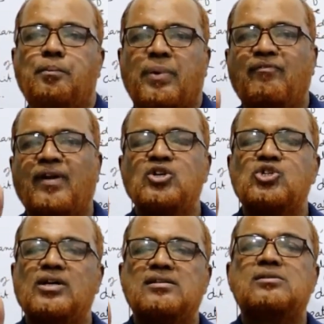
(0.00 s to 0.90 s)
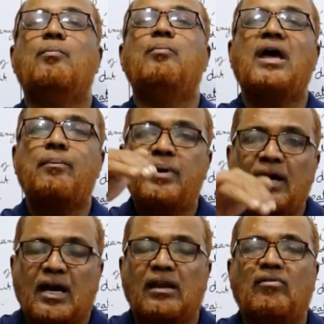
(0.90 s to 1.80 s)
Preference shares may
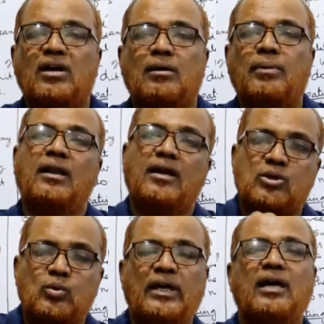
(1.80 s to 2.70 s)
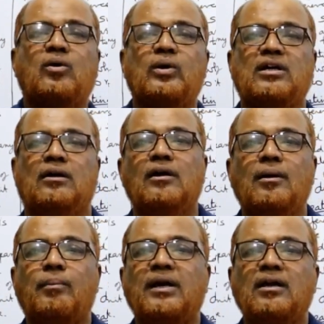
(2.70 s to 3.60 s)
be convertible into equity,
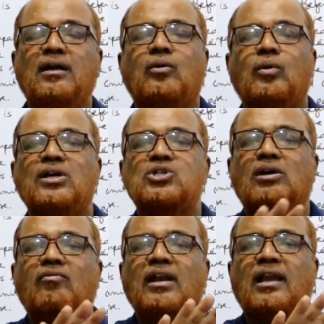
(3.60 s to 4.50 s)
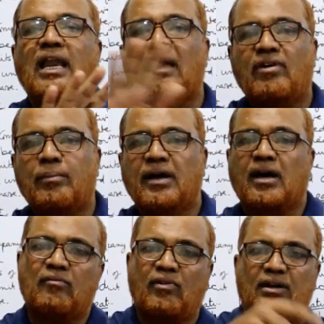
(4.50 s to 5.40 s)
but equity share will never be
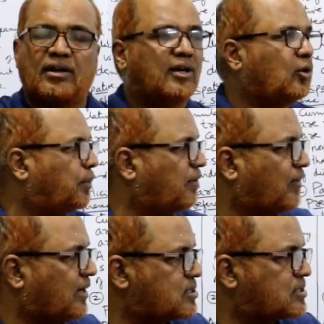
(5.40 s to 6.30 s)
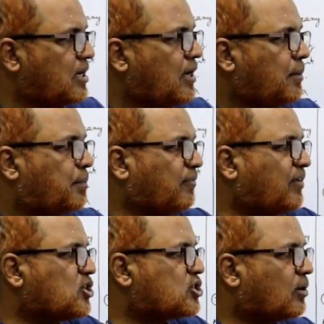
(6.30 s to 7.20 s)
converted into preference.
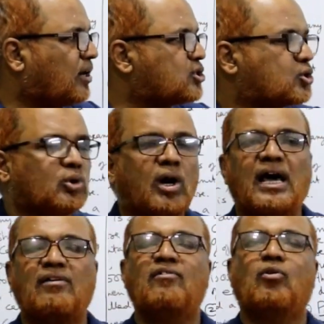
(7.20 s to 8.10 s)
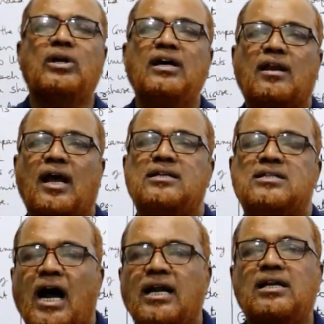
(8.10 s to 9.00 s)
Preference shareholders do not have a voting right
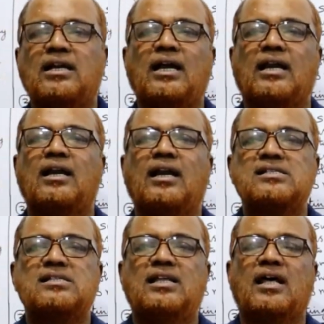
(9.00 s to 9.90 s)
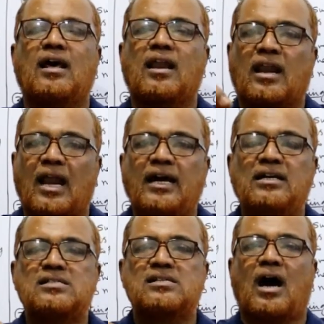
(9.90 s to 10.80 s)
until and unless their
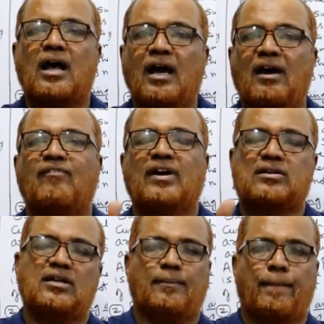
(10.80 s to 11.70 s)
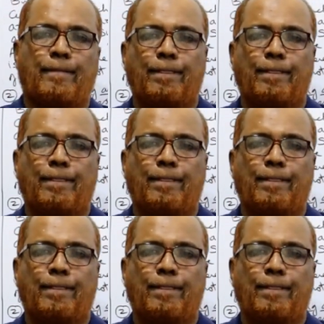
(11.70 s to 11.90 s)
rights are affected.